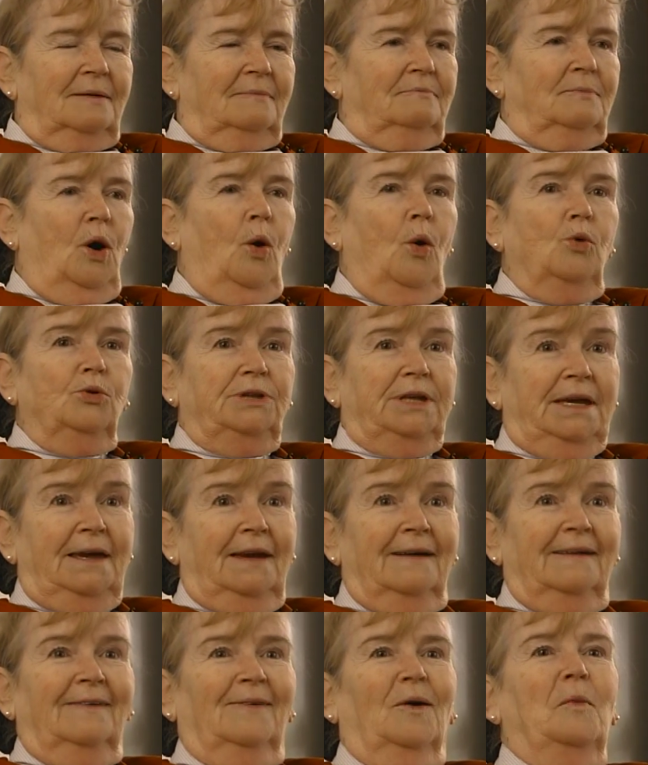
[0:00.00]

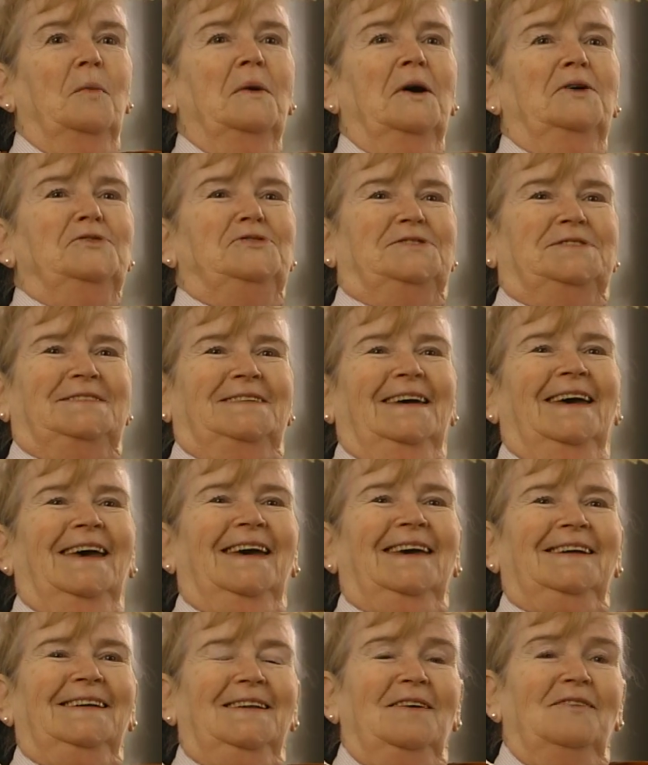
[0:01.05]
moldy, almost,
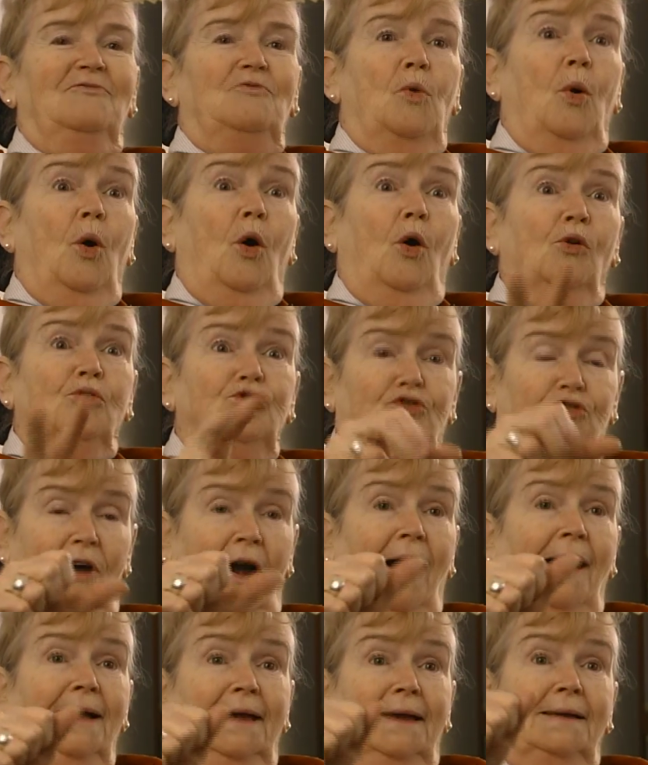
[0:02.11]
wool
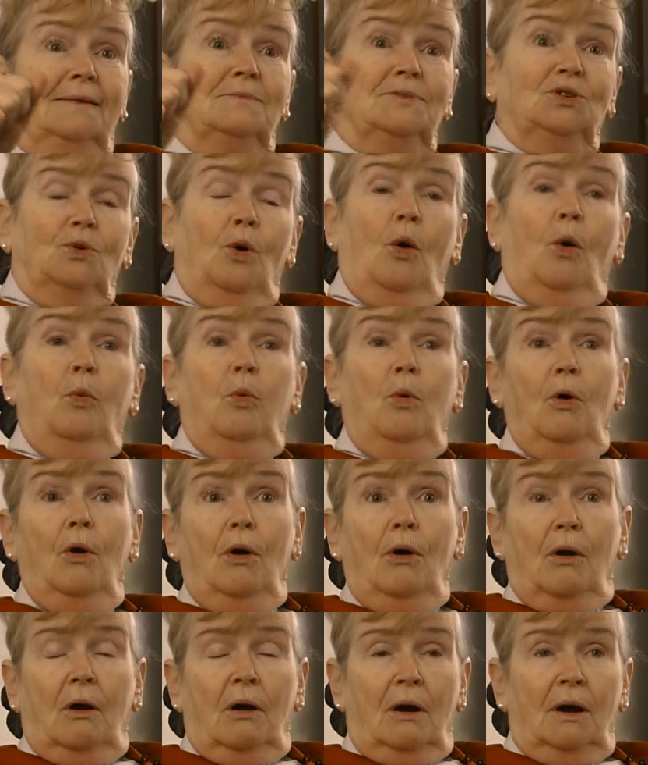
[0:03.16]
drying. It was all
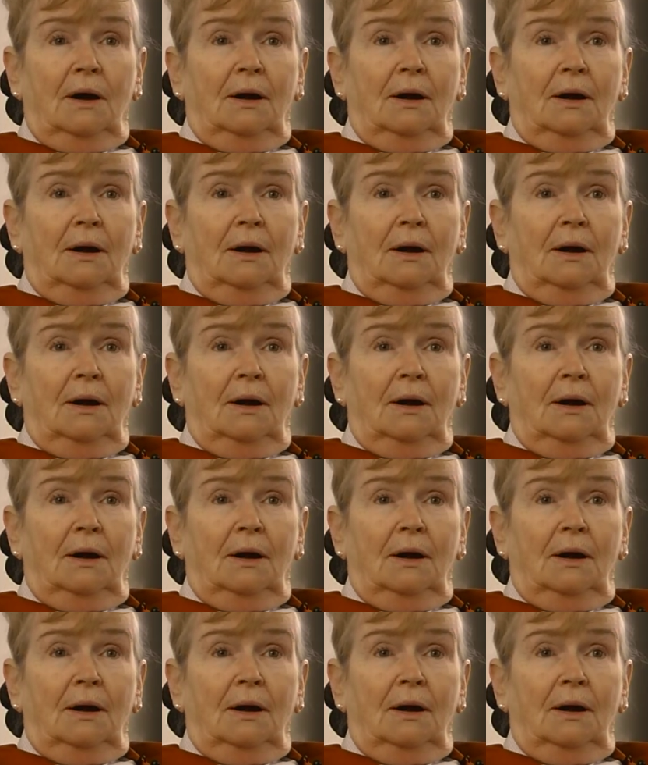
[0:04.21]
wool